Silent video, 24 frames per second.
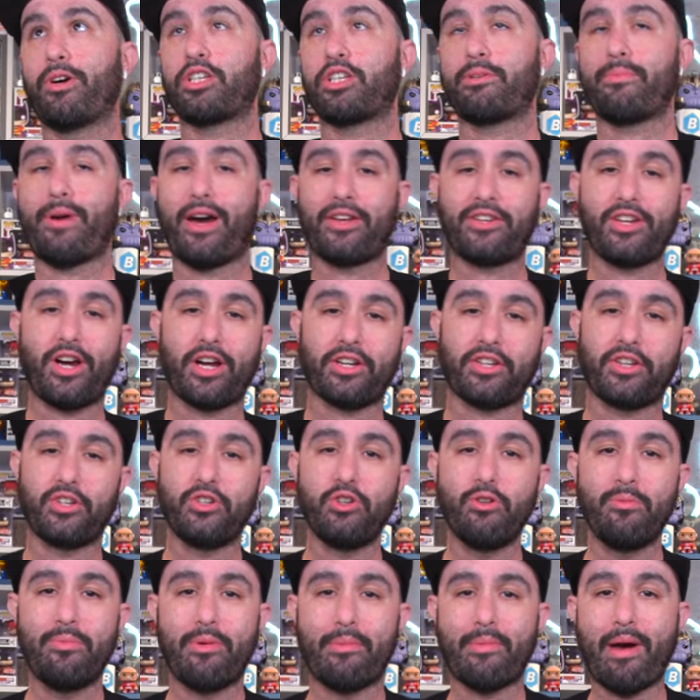much about Doctor
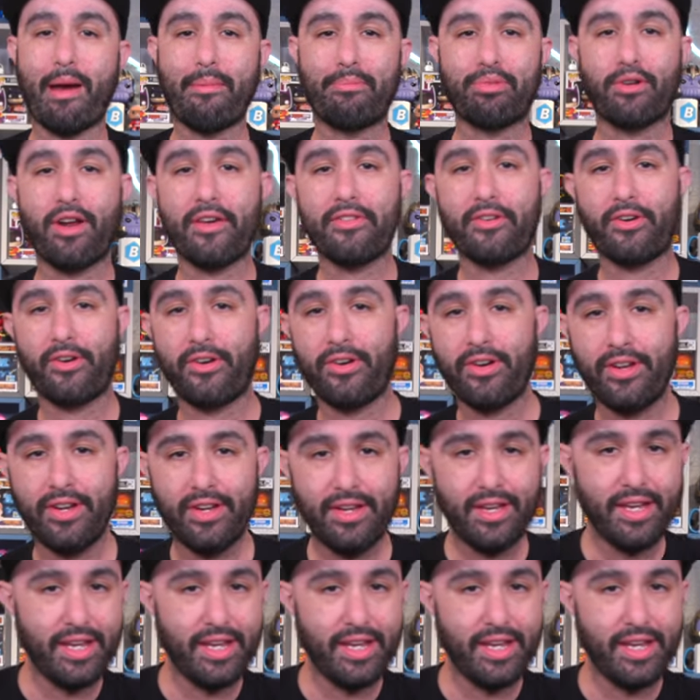Who, but my brother